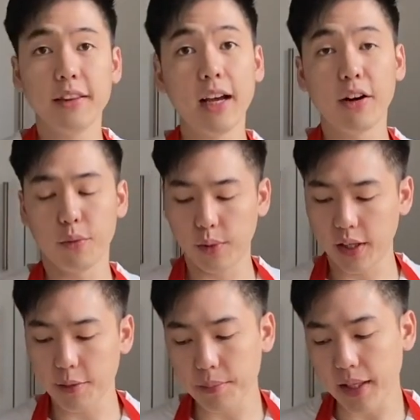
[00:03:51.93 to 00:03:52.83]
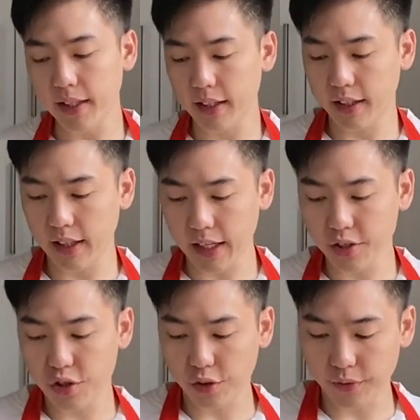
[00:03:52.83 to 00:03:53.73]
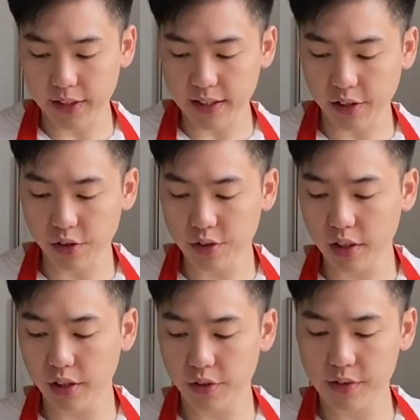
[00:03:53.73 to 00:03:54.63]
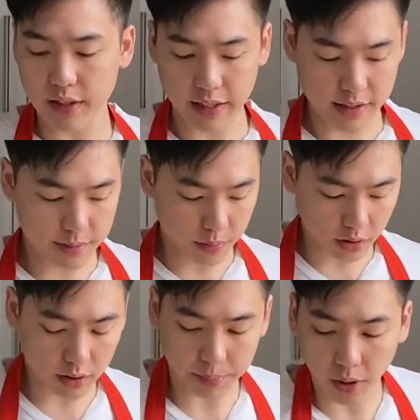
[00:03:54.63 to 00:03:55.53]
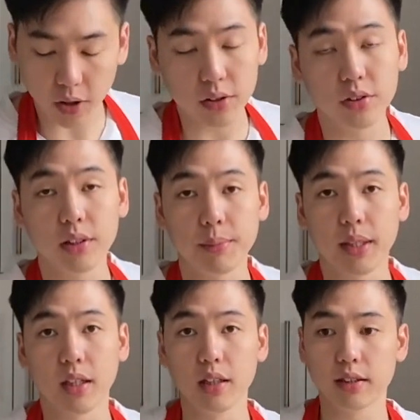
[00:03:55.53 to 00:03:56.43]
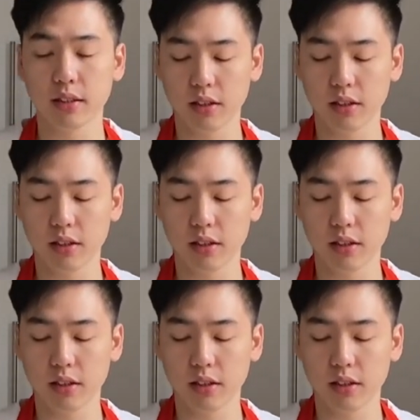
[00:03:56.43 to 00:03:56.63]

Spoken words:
Now, when I'm making anchovies, I usually use a smaller pot only because